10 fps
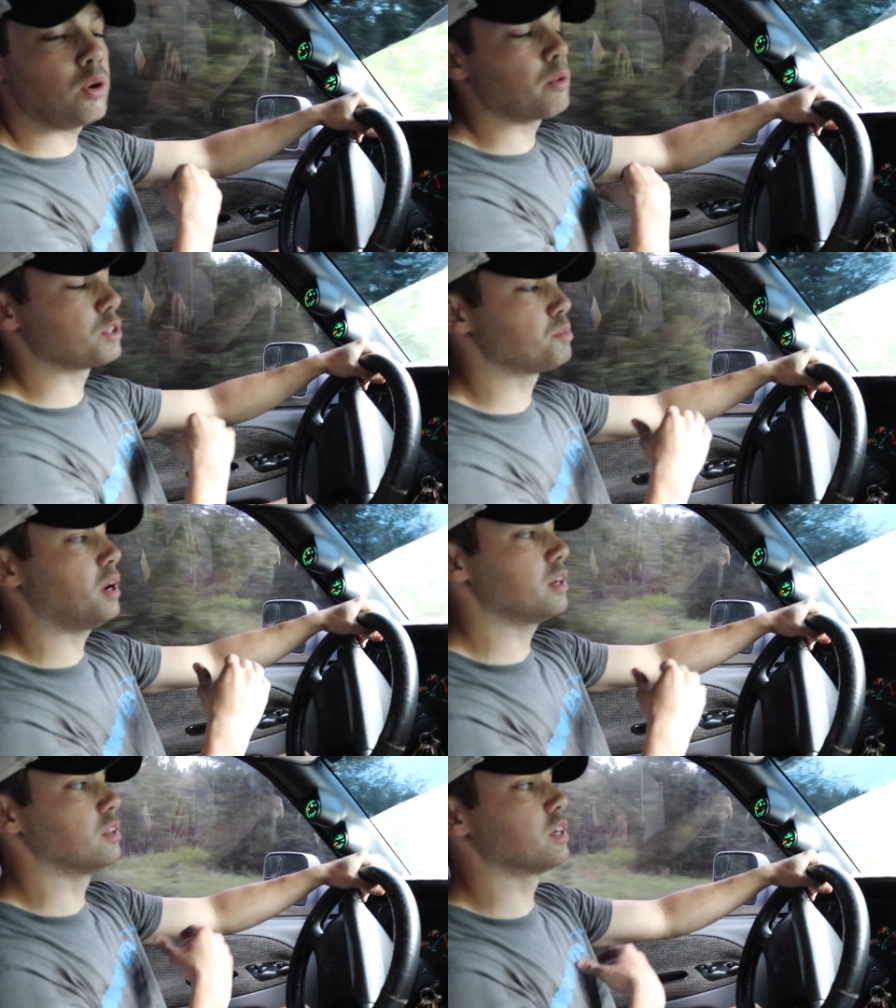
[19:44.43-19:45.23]
I
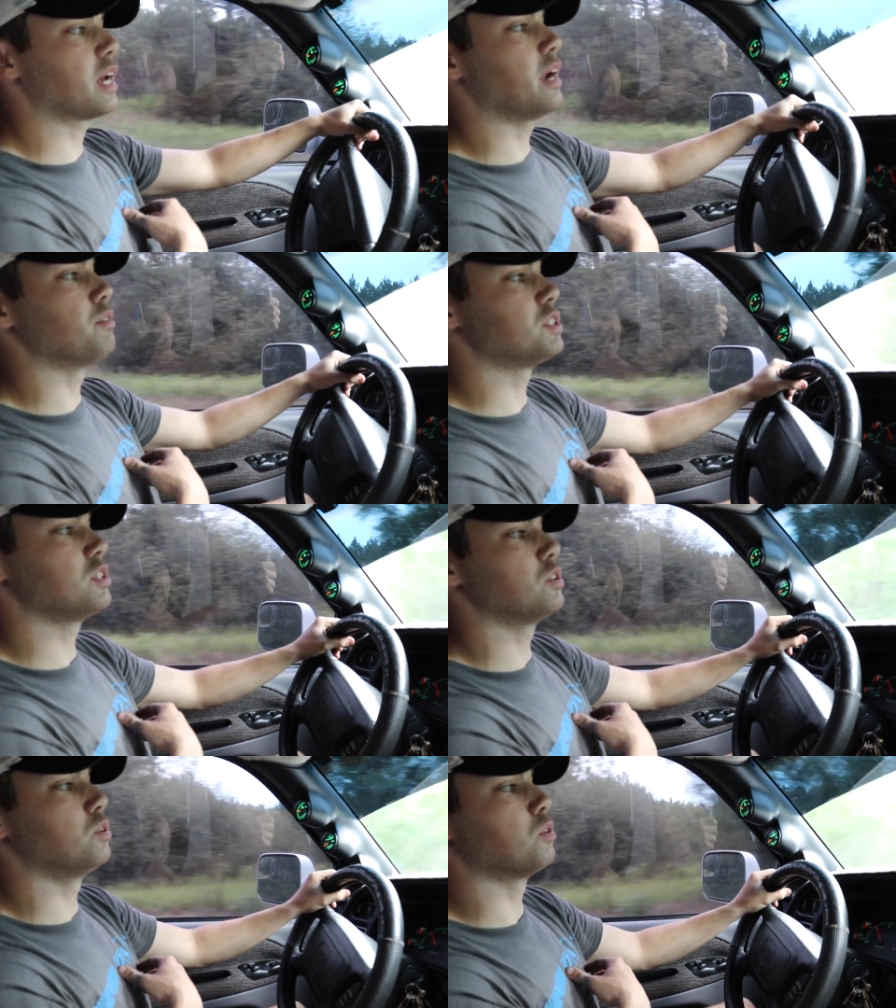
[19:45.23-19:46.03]
respond and look at every
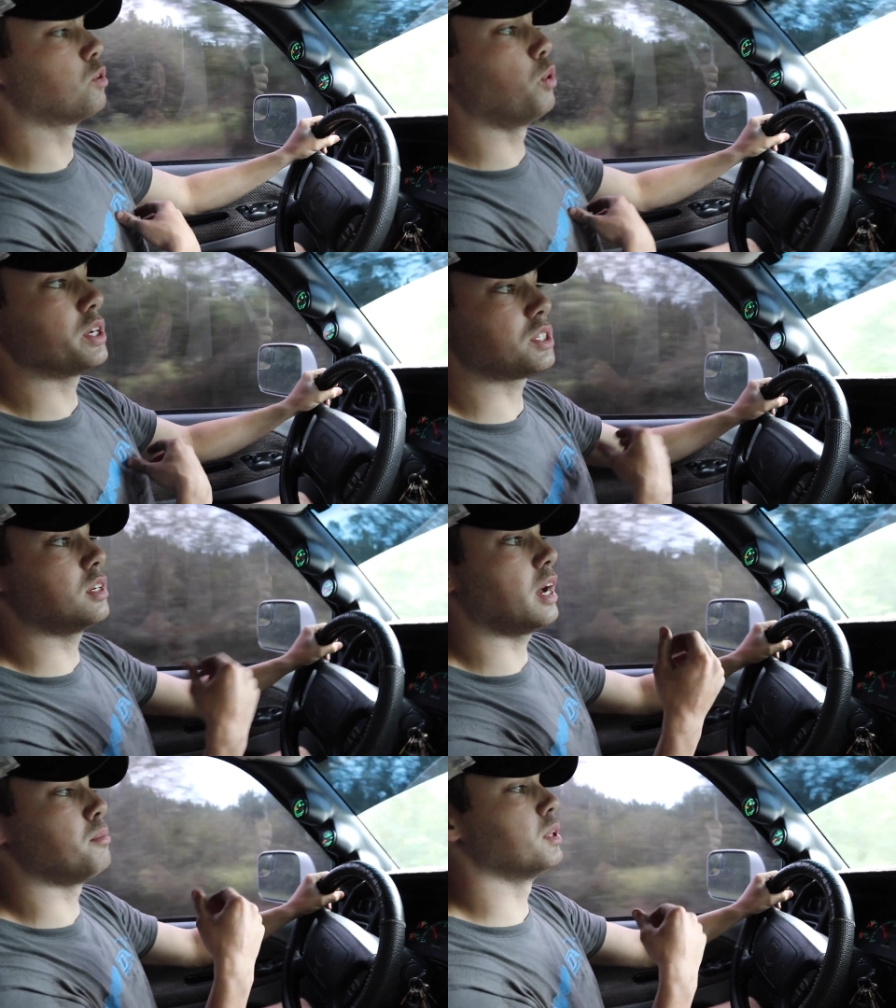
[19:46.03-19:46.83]
single
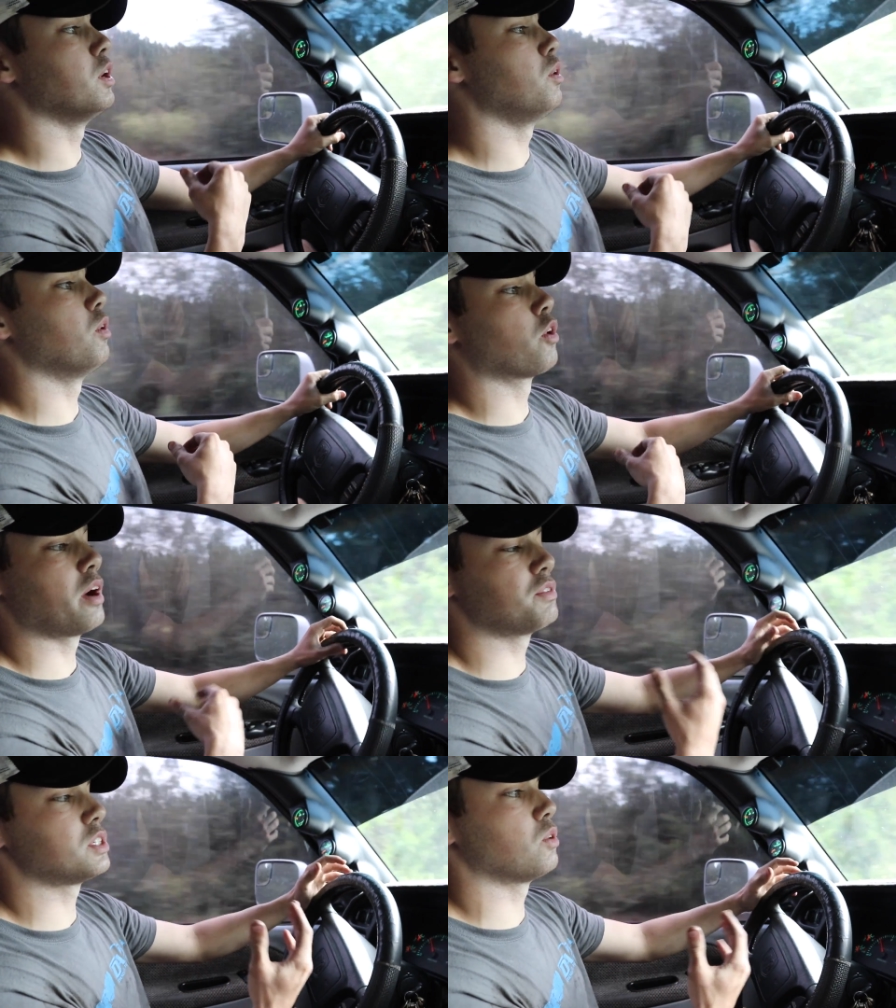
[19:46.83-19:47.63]
question down below or
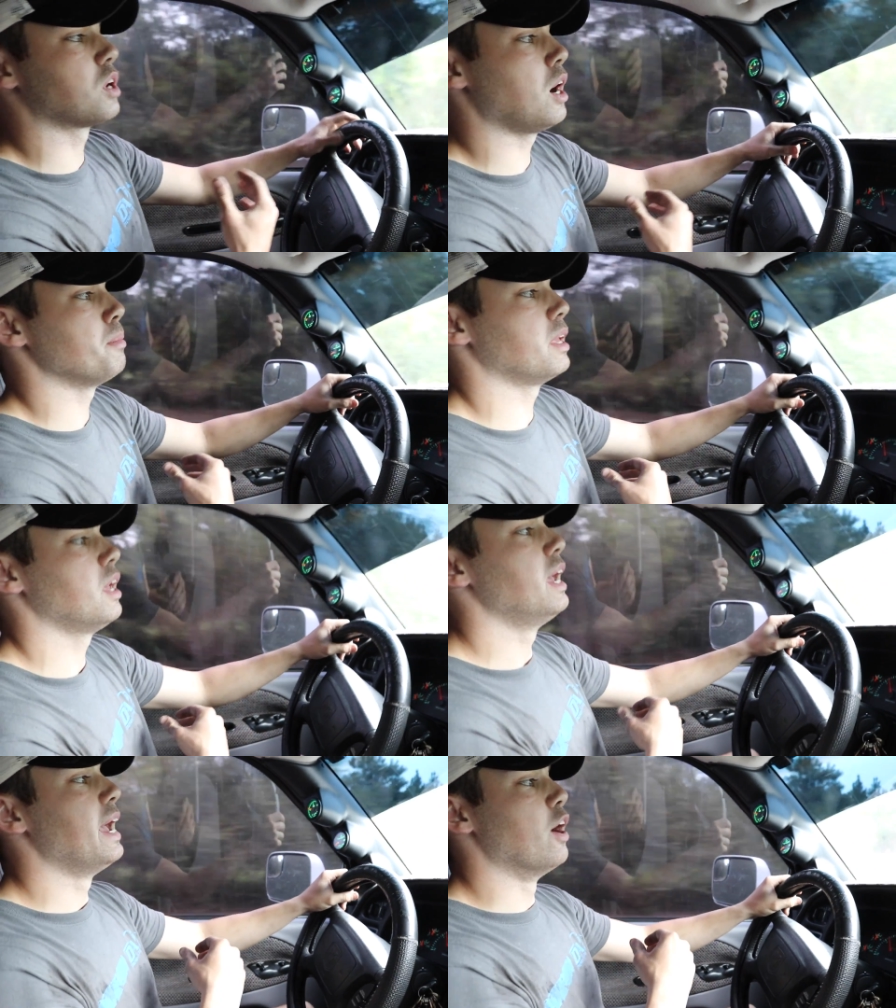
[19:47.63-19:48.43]
every single
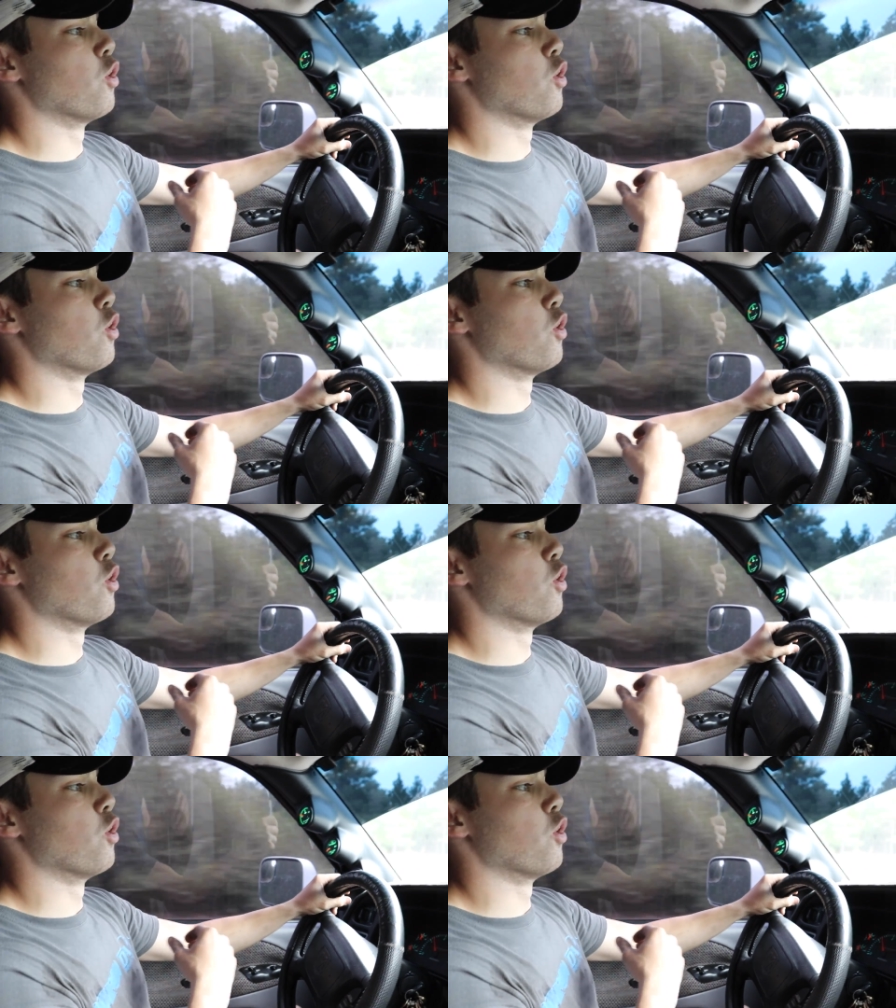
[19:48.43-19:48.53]
comment.